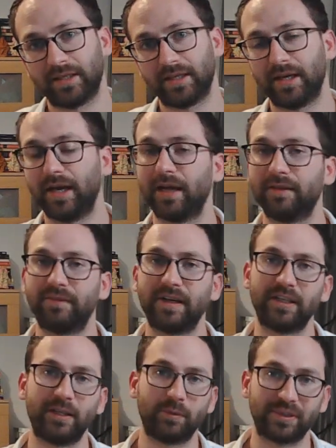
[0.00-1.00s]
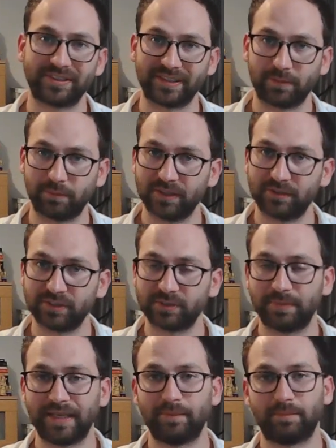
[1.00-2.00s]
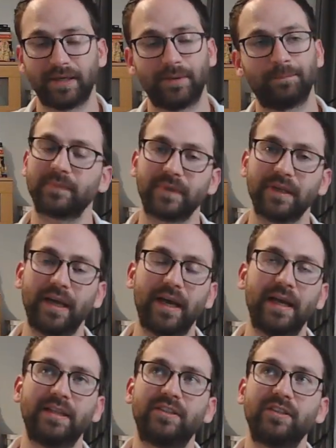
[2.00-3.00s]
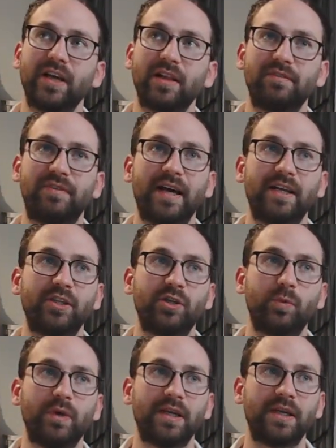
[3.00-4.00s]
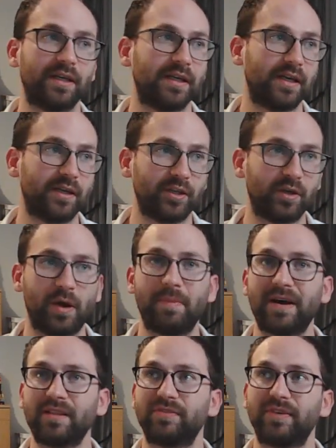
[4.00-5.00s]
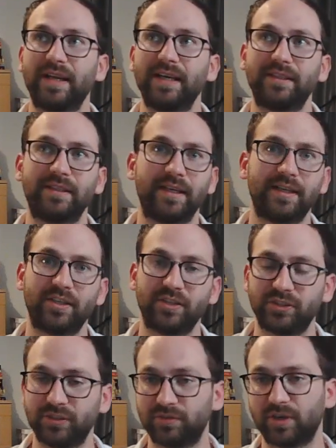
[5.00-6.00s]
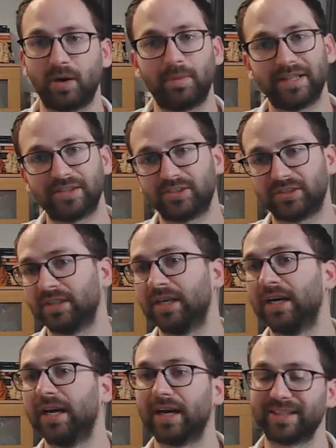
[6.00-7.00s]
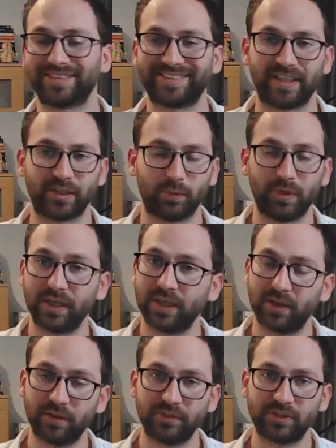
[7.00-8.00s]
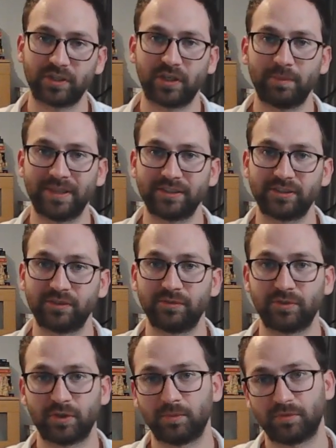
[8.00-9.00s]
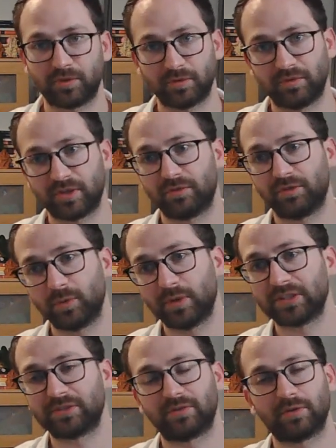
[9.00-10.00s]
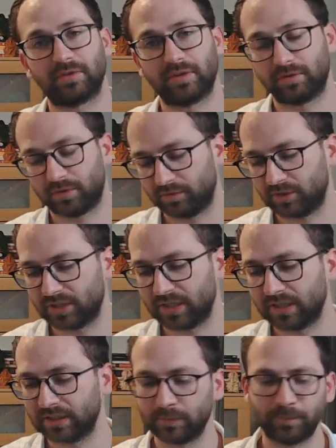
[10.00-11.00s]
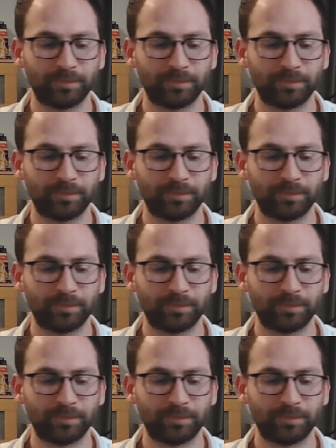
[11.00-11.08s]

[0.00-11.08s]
and then you will submit this paper, and then you will, a month later receive comments and start working on these comments from the reviewers, from the journal,